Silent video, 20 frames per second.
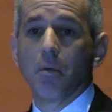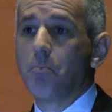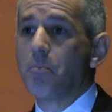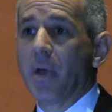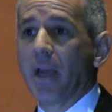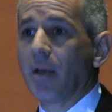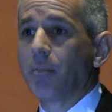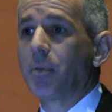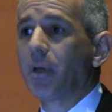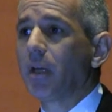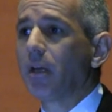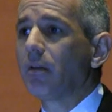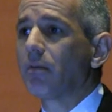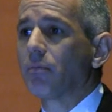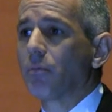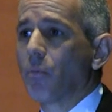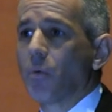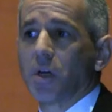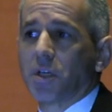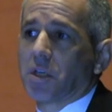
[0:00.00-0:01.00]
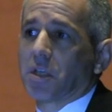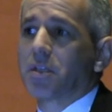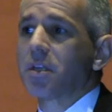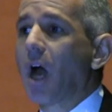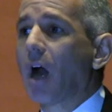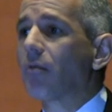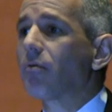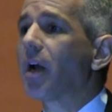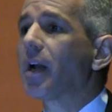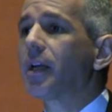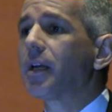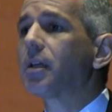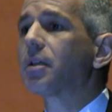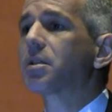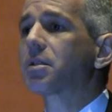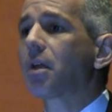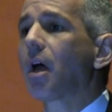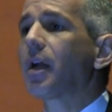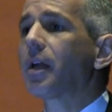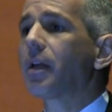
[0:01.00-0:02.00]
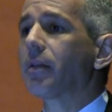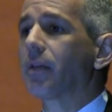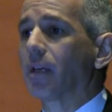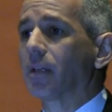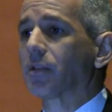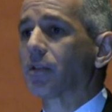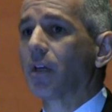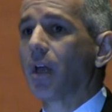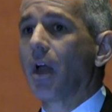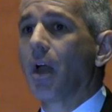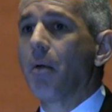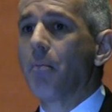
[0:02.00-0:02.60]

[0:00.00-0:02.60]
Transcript: Maybe we're just not ready to study this.